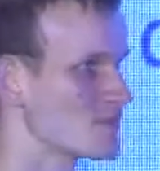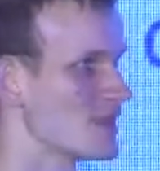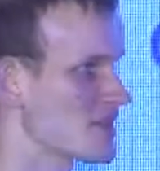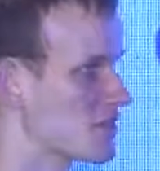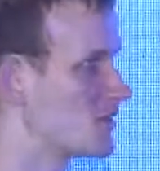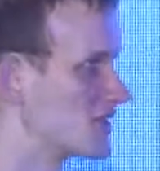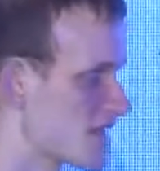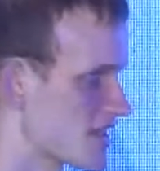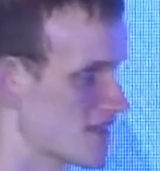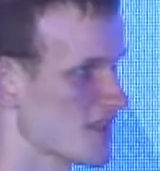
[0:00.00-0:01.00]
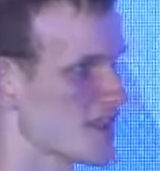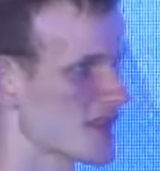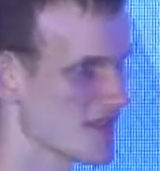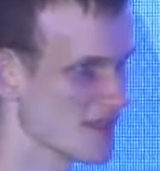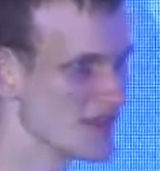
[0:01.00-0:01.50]
basically does is it
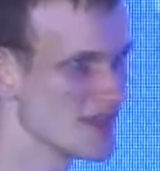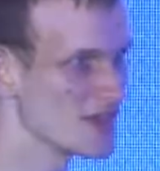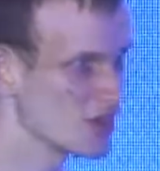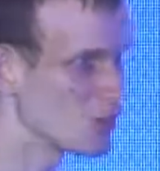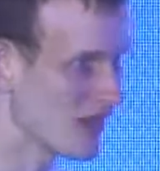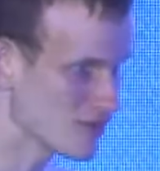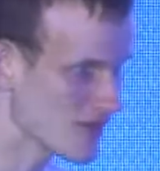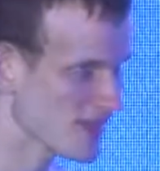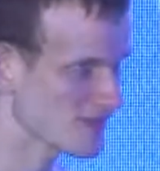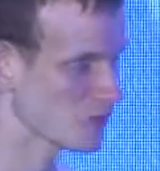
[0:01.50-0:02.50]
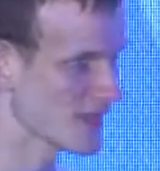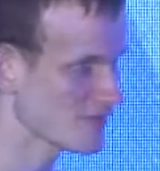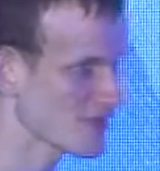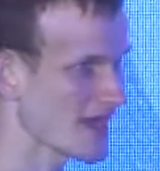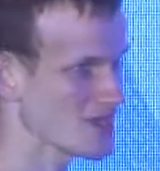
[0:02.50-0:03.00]
says,
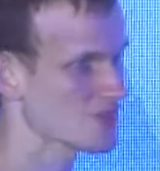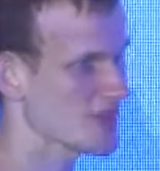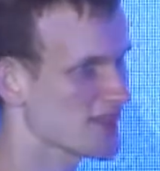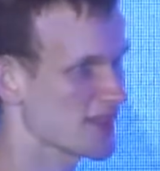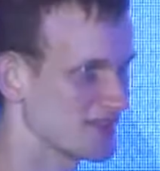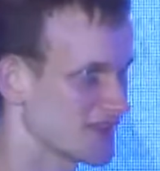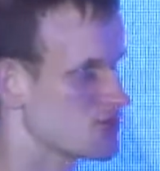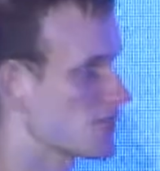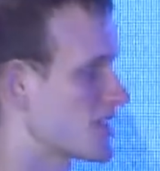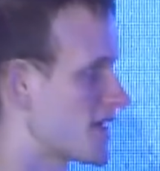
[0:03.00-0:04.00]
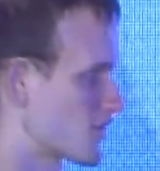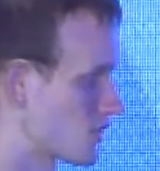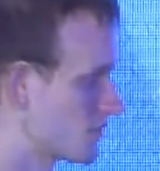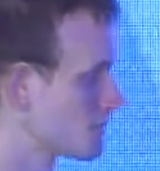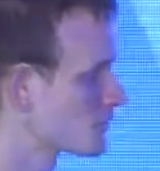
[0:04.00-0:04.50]
whatever address sent that
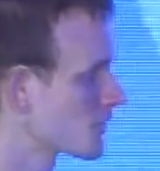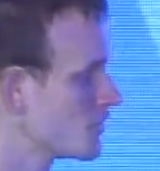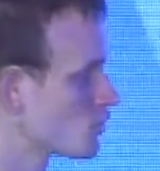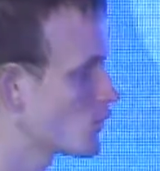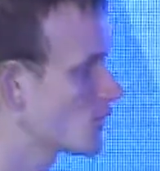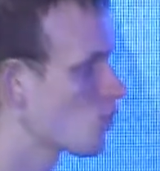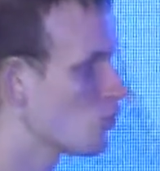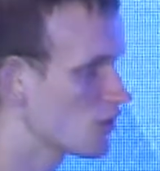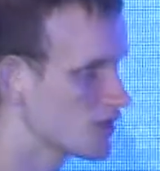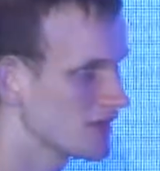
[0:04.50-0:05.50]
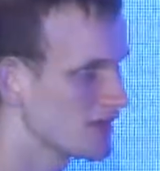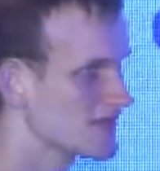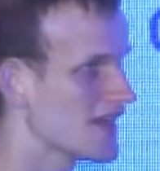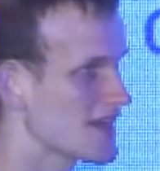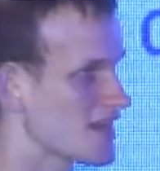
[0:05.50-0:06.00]
transaction, record
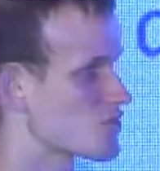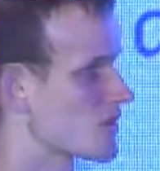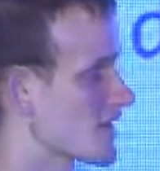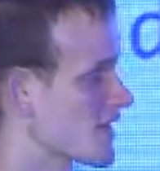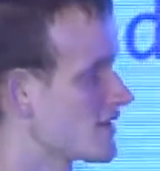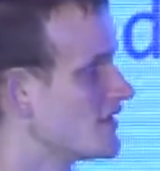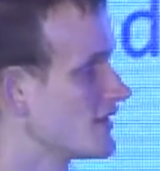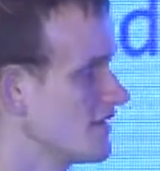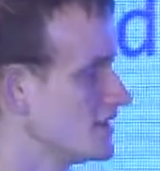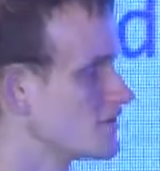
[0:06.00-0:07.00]
that address in the